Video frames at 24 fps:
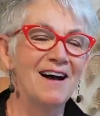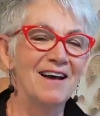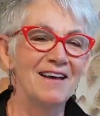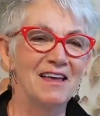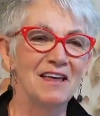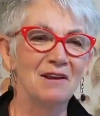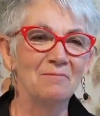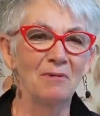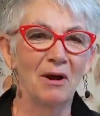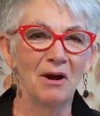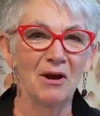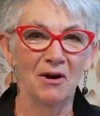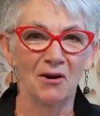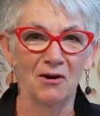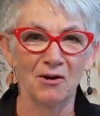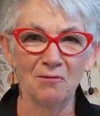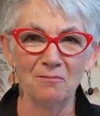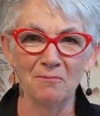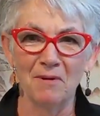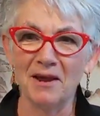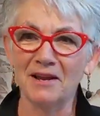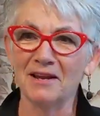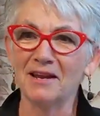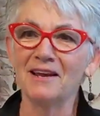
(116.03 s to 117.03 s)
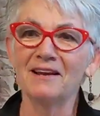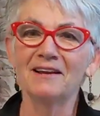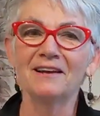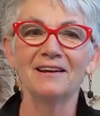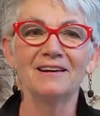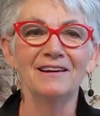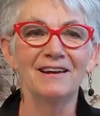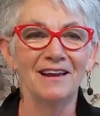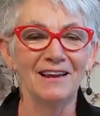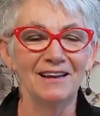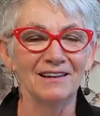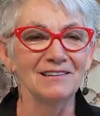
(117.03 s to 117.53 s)
in my art making
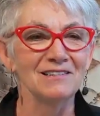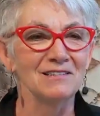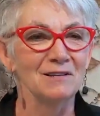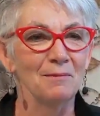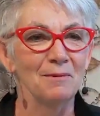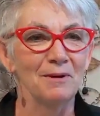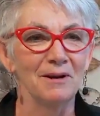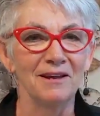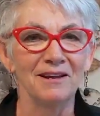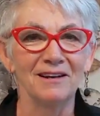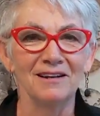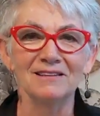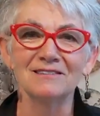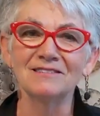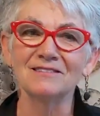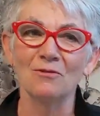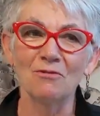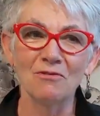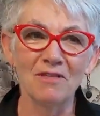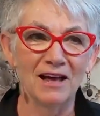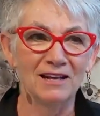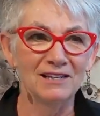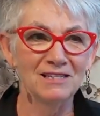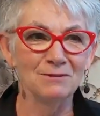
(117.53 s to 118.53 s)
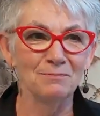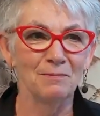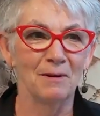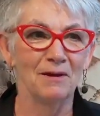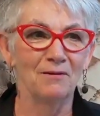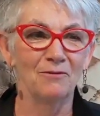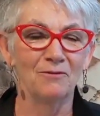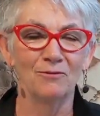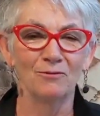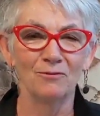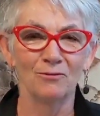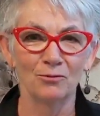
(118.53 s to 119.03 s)
and exhibiting, and so that's
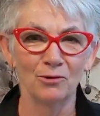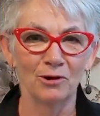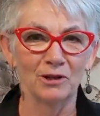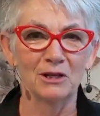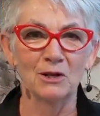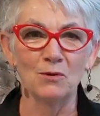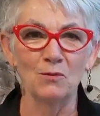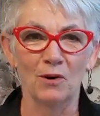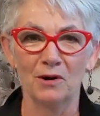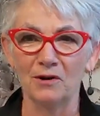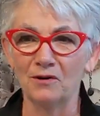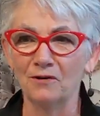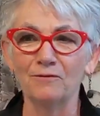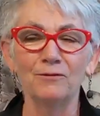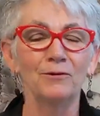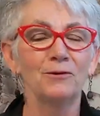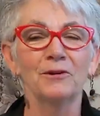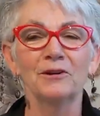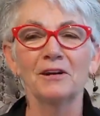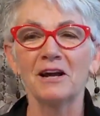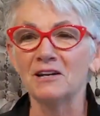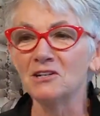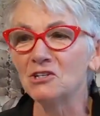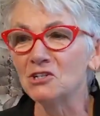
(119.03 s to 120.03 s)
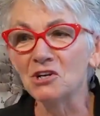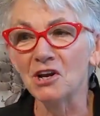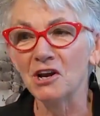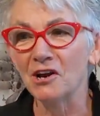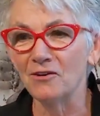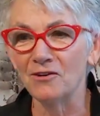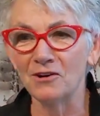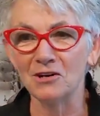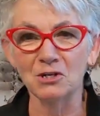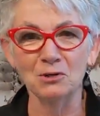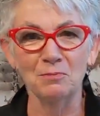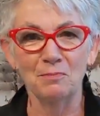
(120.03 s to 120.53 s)
been really wonderful, and I
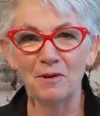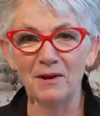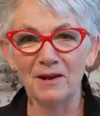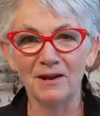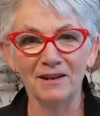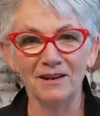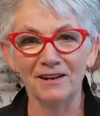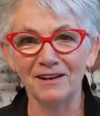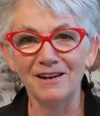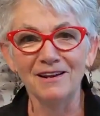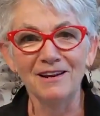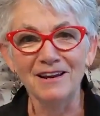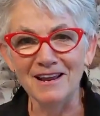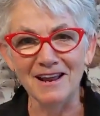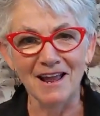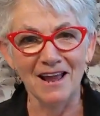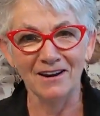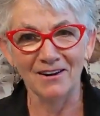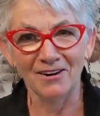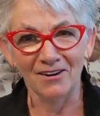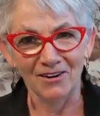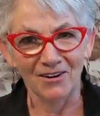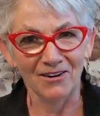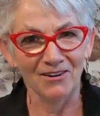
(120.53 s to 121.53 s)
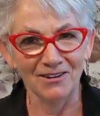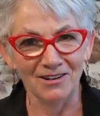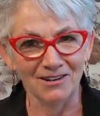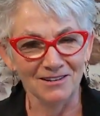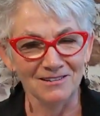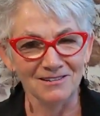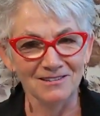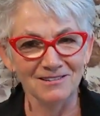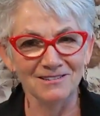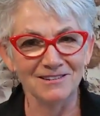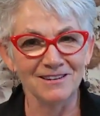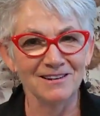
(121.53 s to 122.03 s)
cherish being an Indiana
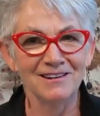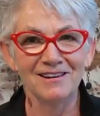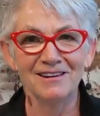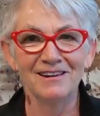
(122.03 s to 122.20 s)
artist